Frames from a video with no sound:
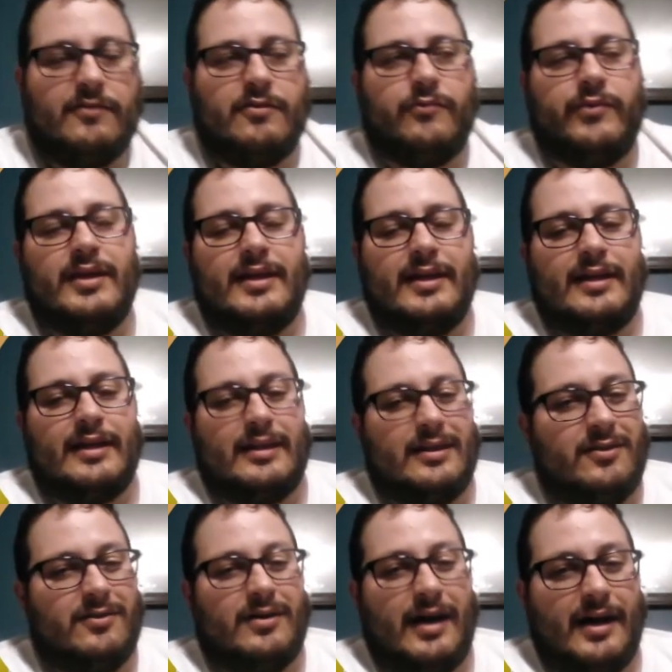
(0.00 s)
So if we can get it a
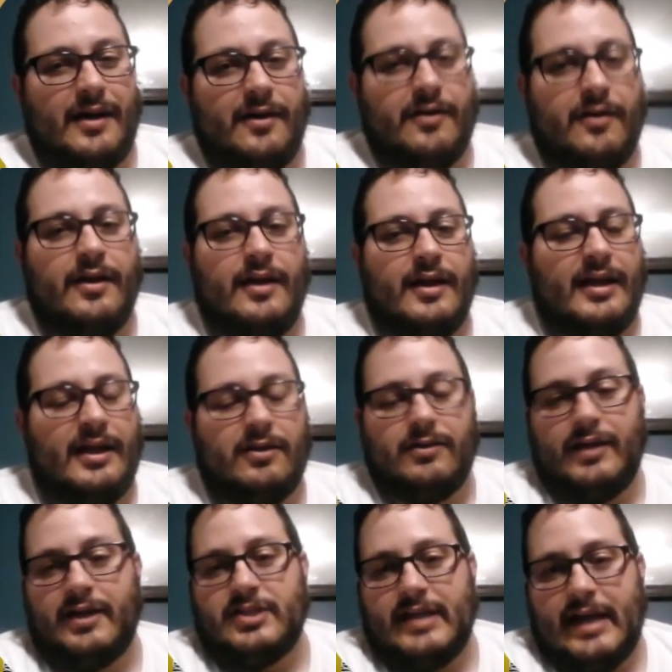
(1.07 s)
little higher, it'll
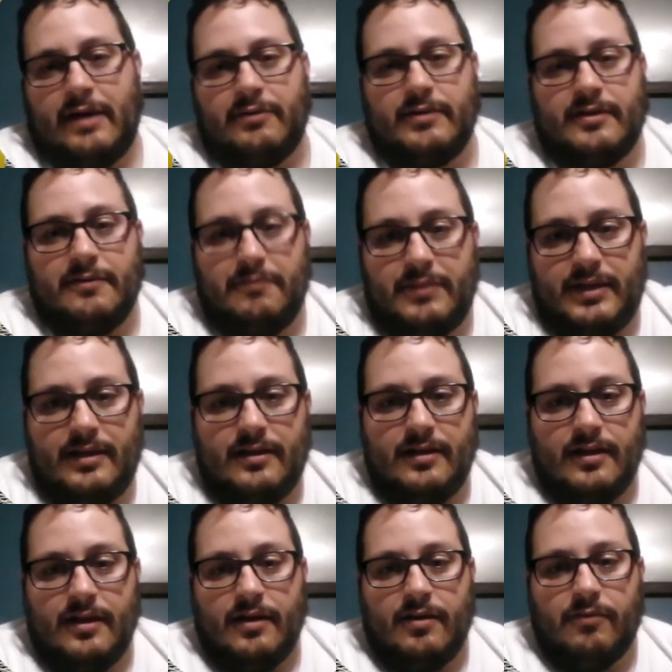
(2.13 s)
actually outcompete
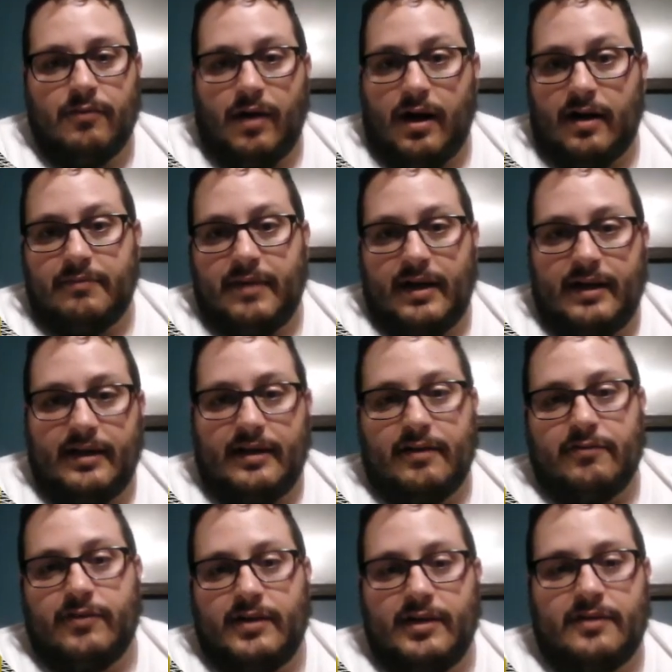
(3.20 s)
rock mining
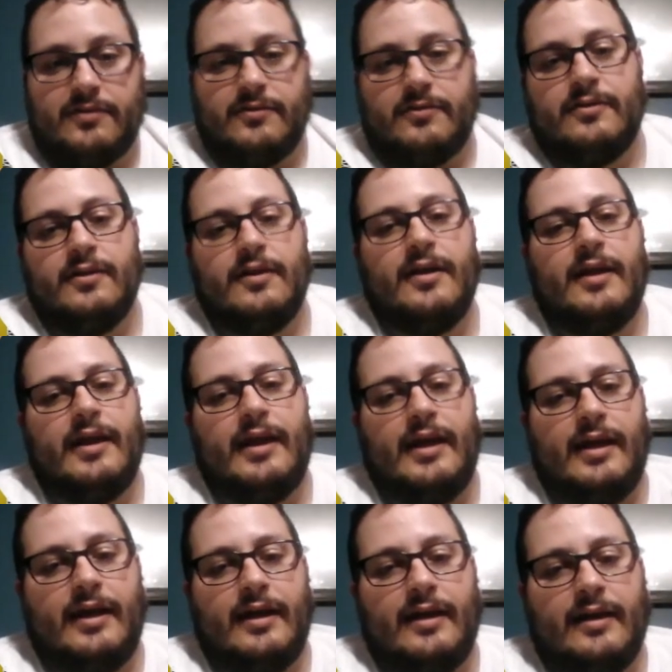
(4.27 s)
for nickel,
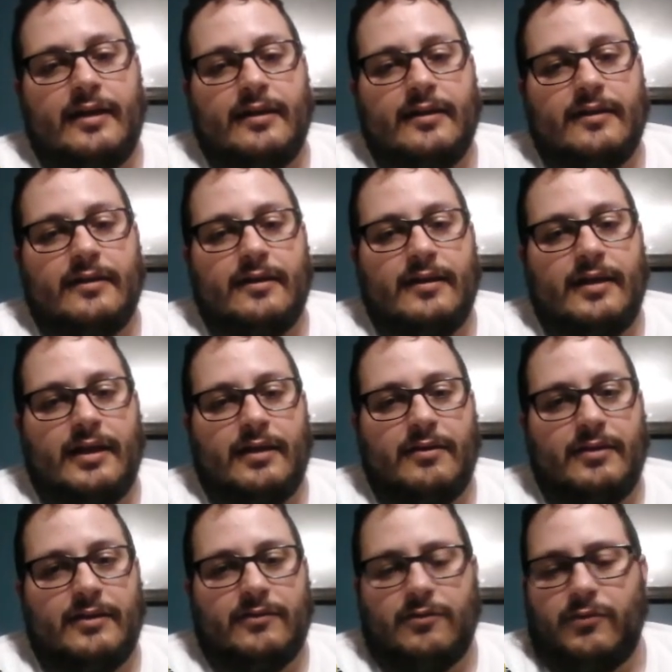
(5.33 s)
and
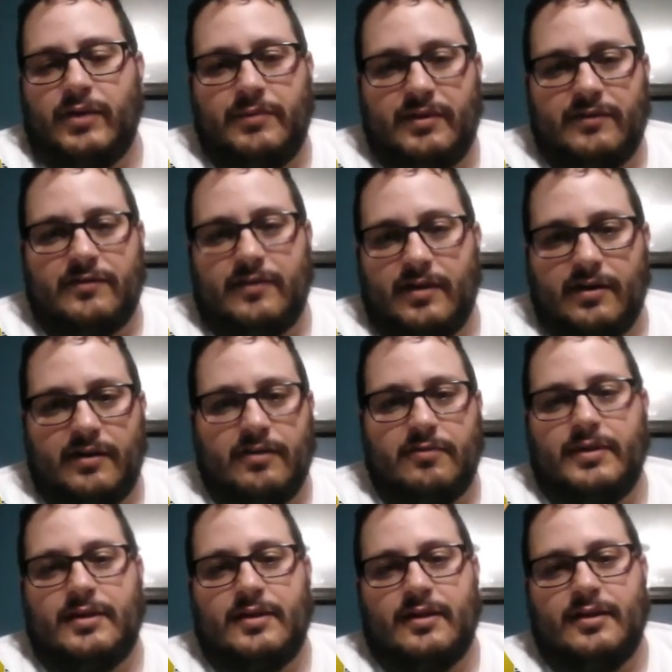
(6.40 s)
it's a win-win scenario
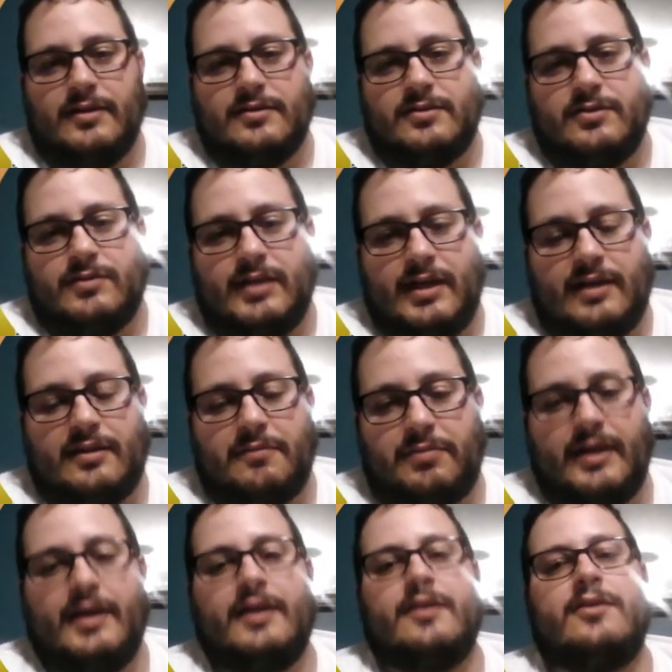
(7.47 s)
because you take the
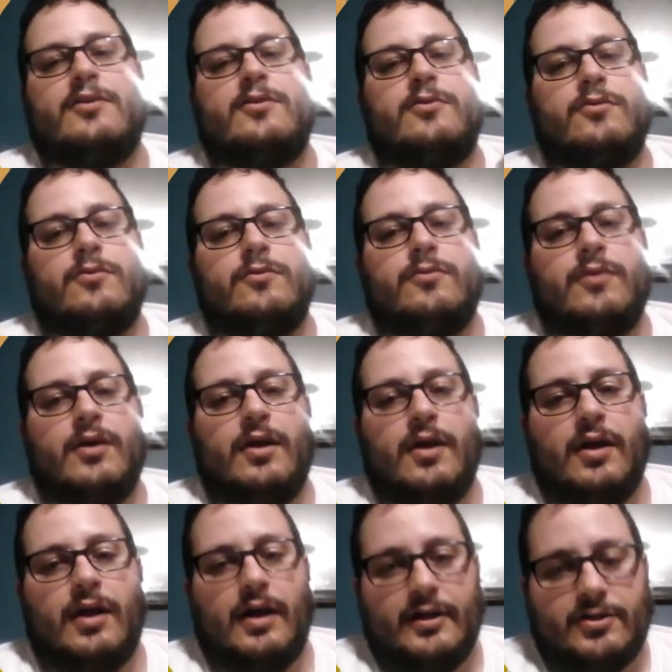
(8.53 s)
plant, you
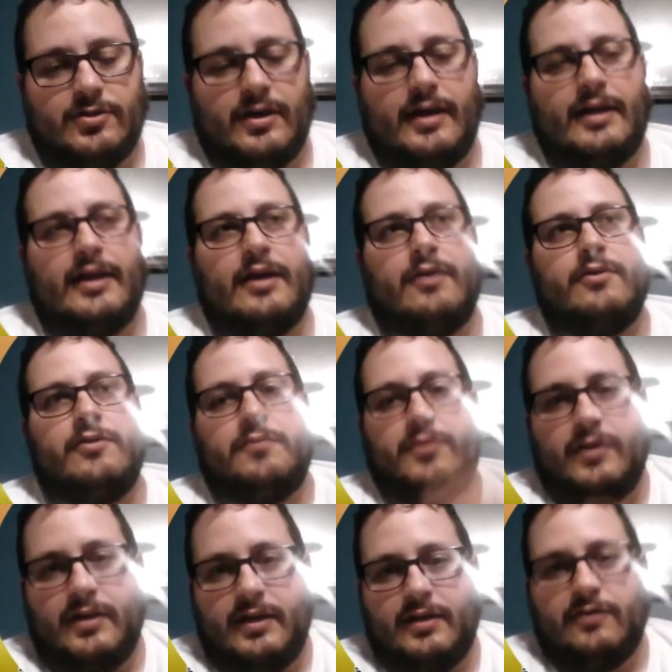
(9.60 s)
dry it out, you
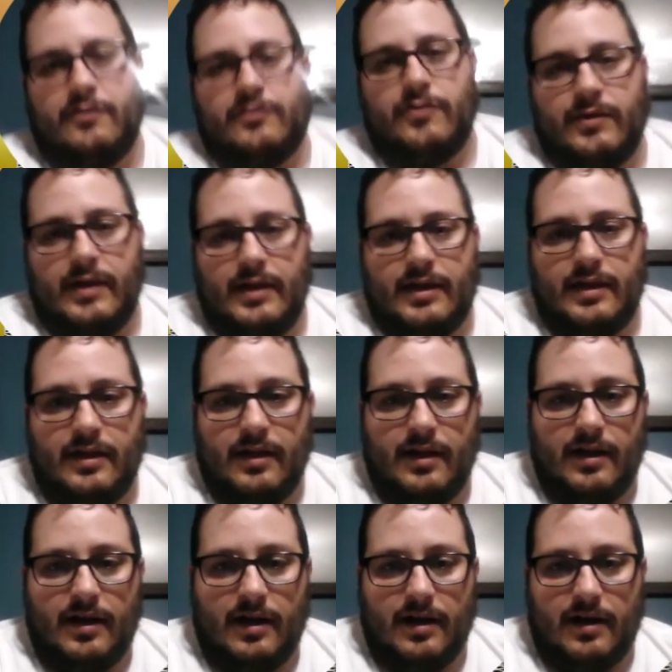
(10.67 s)
put it into a
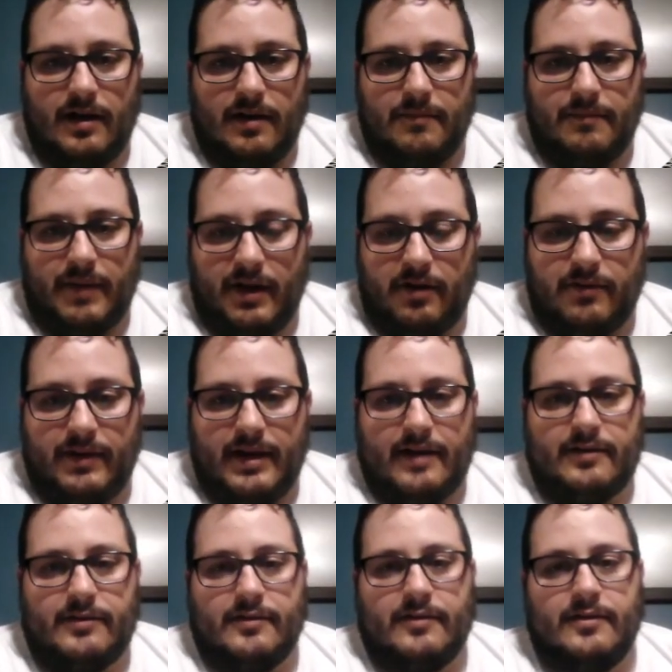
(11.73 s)

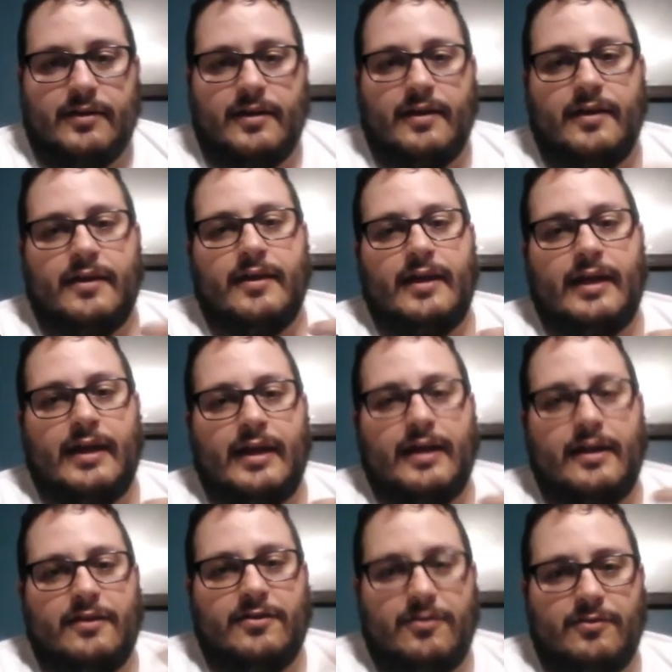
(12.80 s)
bioreactor
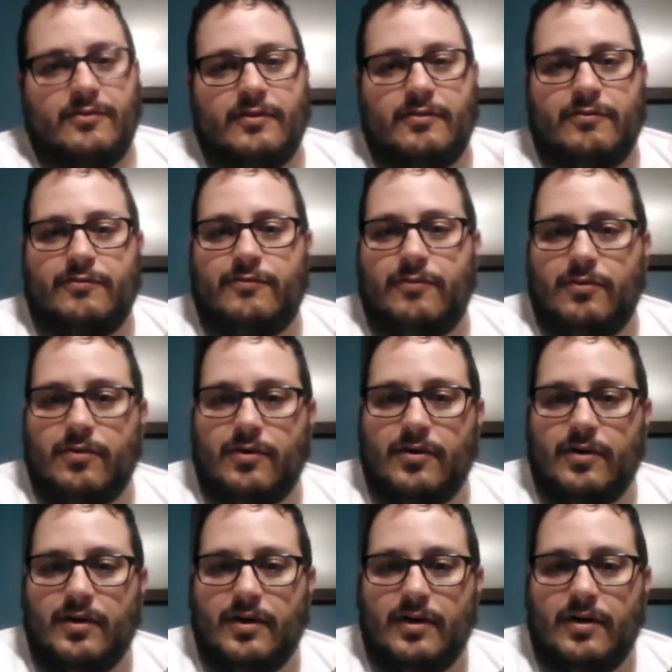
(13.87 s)
and use it
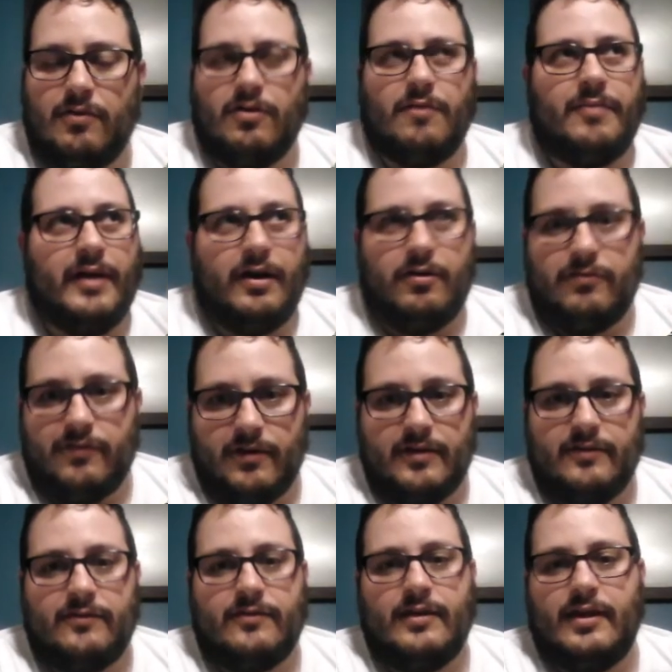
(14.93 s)
for, or a
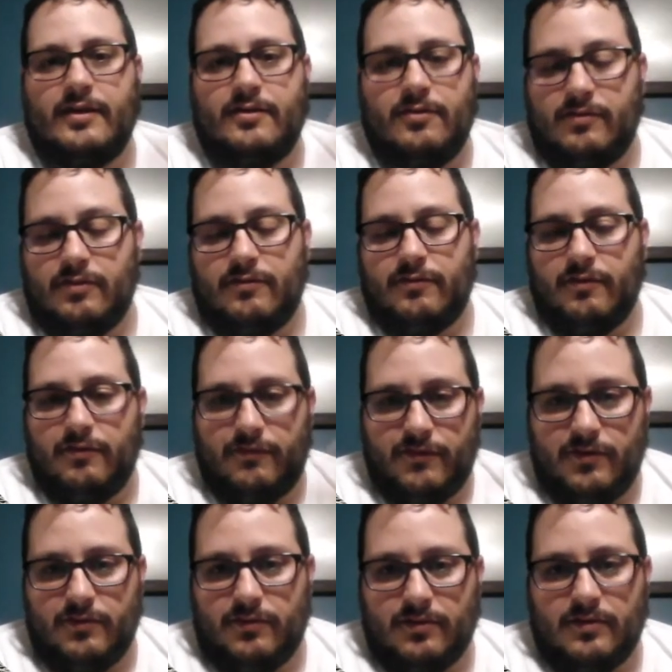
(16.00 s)
biofurnace, and use it for
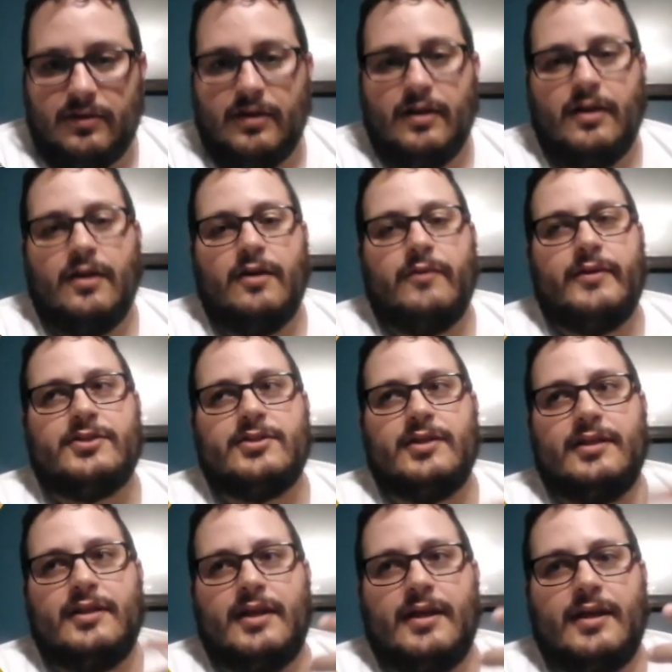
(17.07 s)
fuel, which
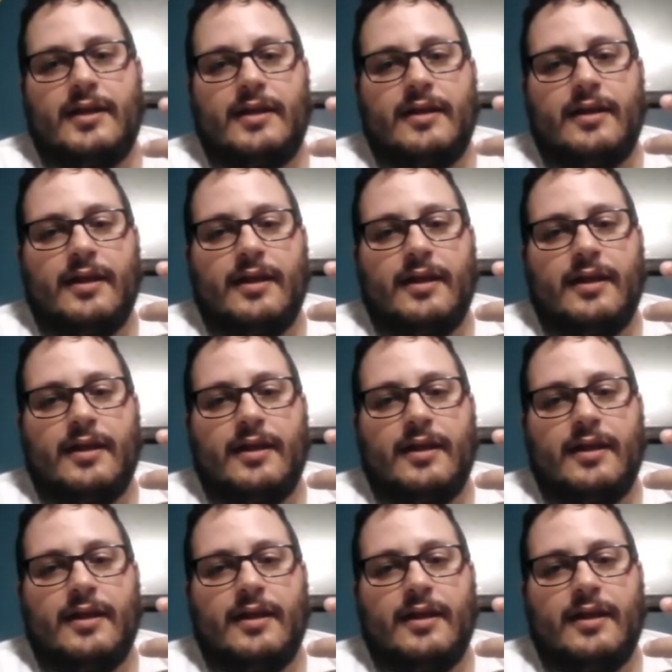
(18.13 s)
can then